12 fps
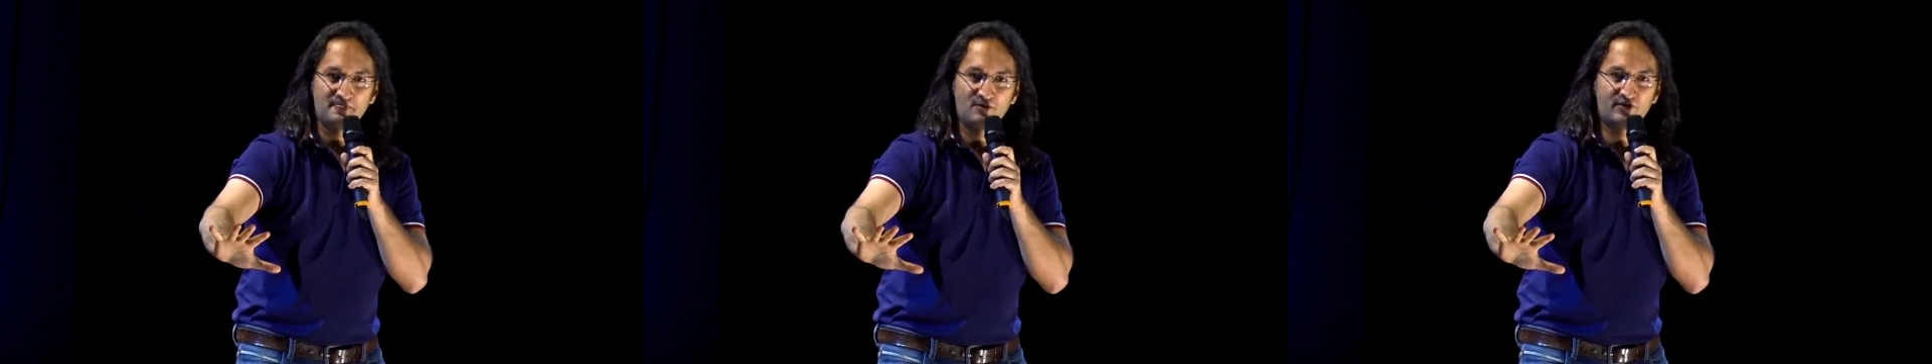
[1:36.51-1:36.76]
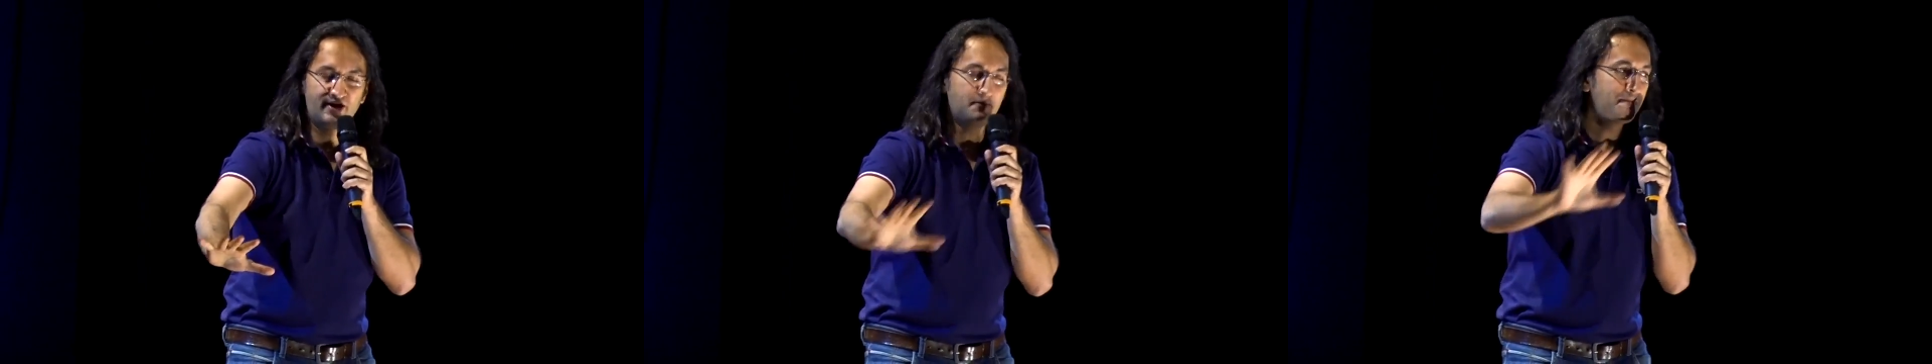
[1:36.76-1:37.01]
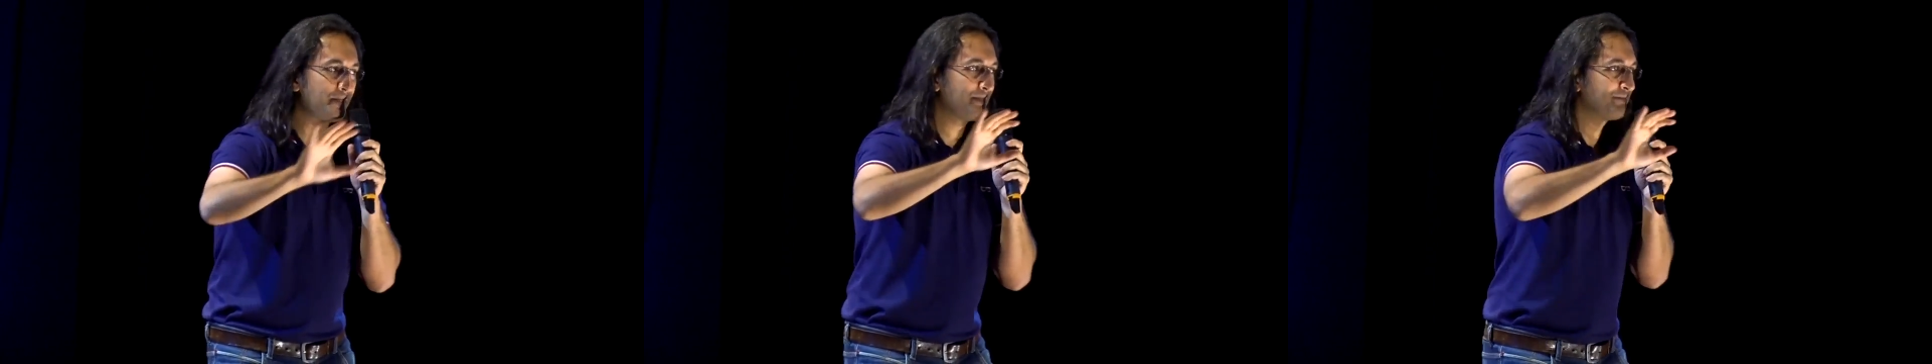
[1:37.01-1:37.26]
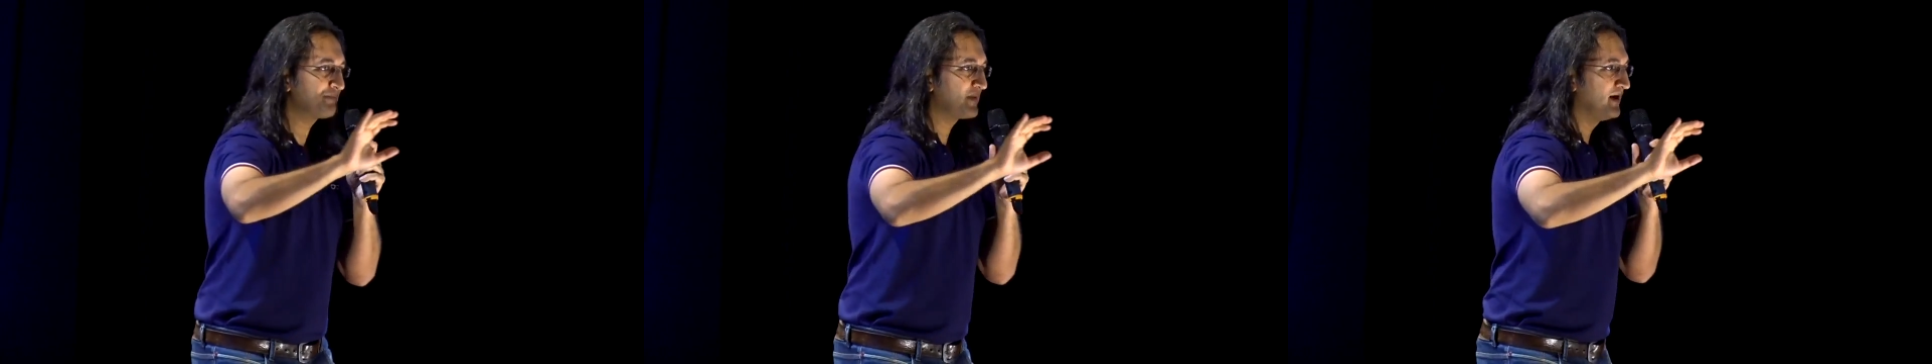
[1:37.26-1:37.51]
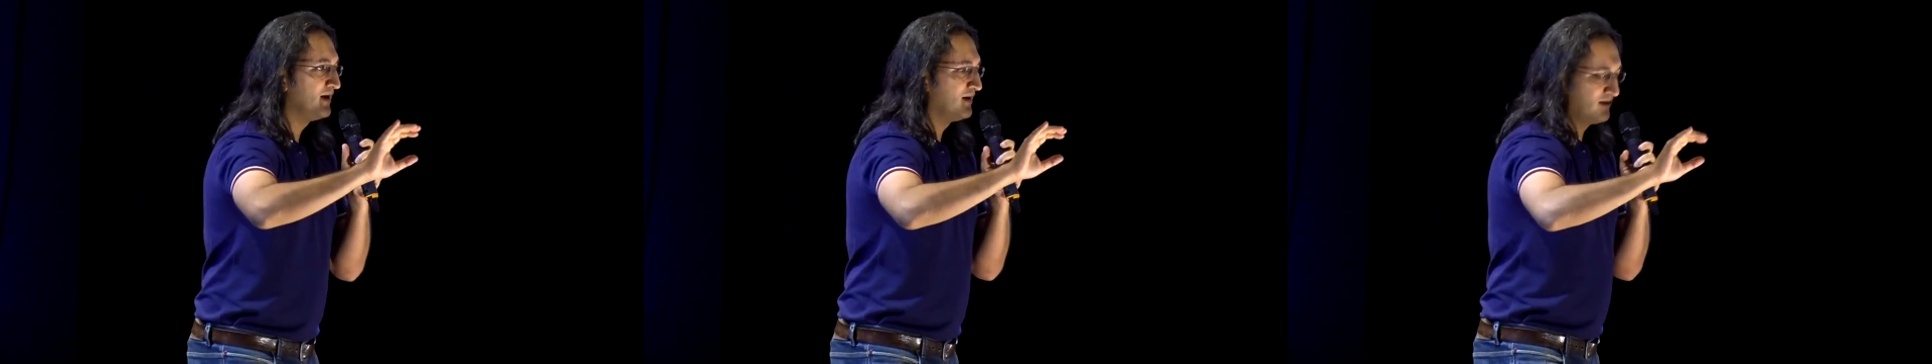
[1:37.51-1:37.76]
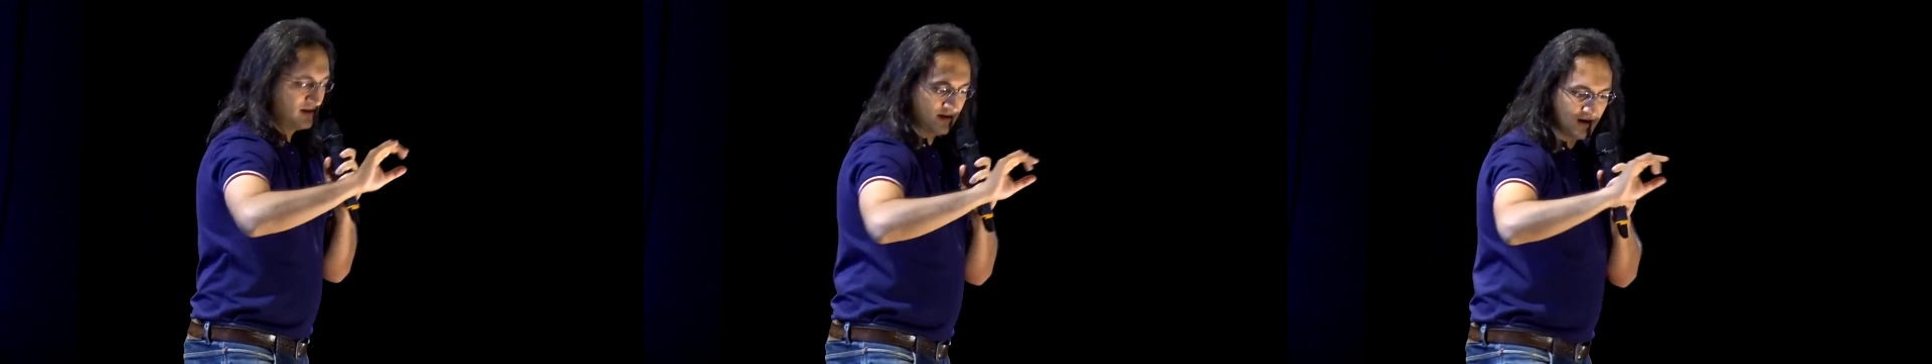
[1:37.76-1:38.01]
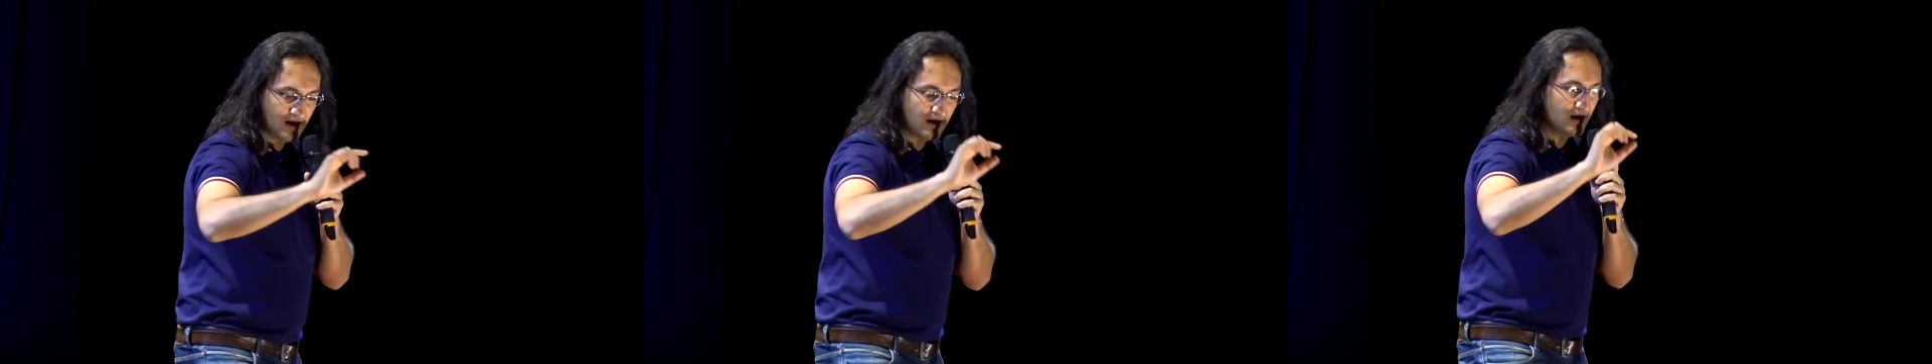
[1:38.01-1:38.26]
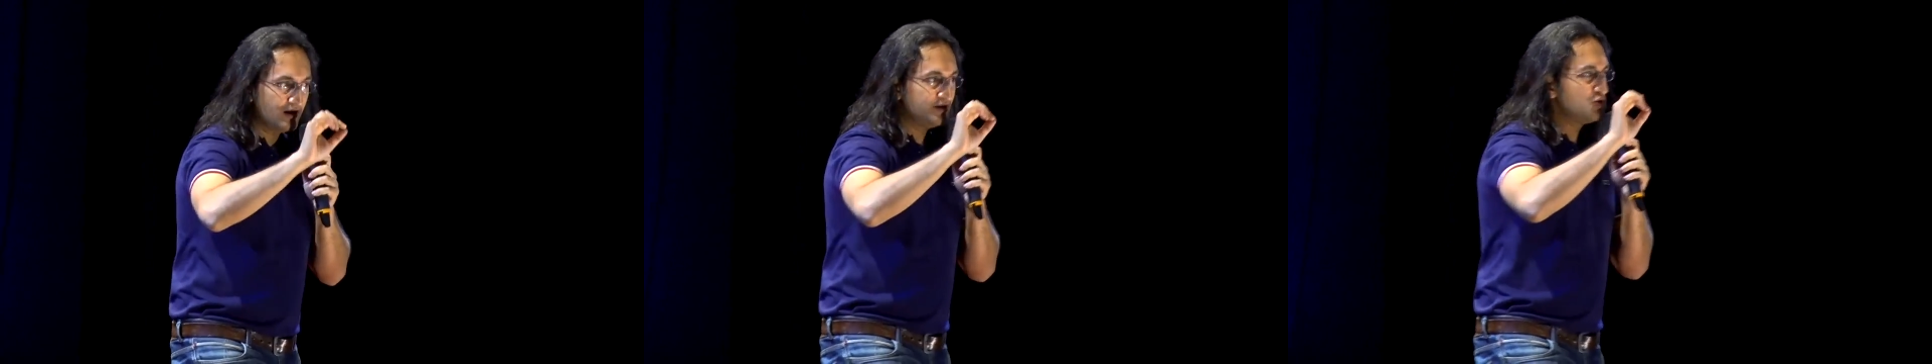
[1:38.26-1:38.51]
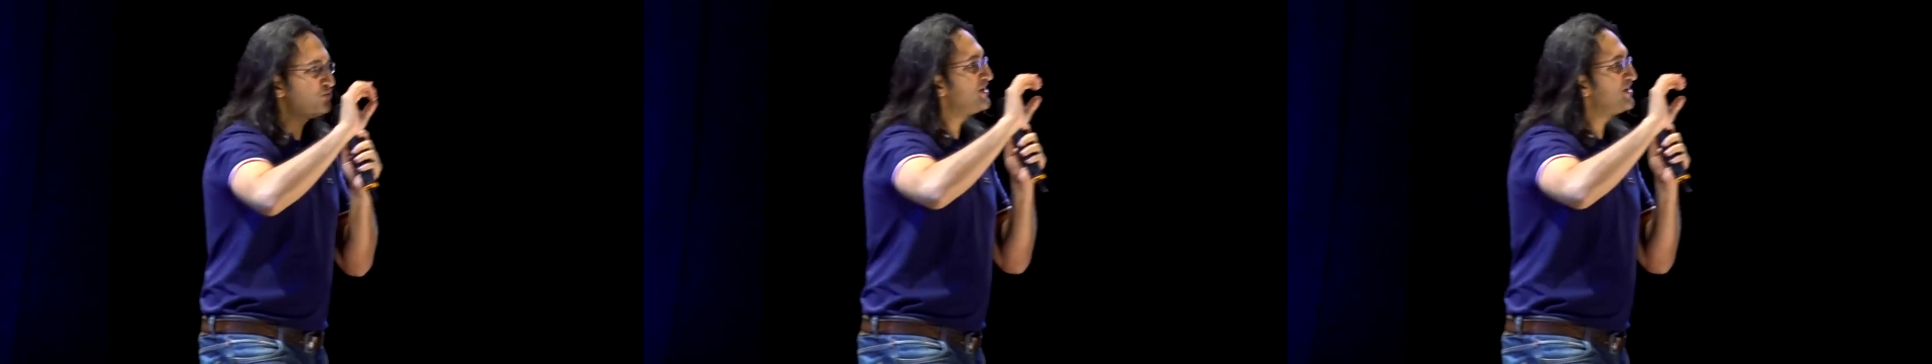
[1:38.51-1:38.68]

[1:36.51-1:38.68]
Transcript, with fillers: Okay? Do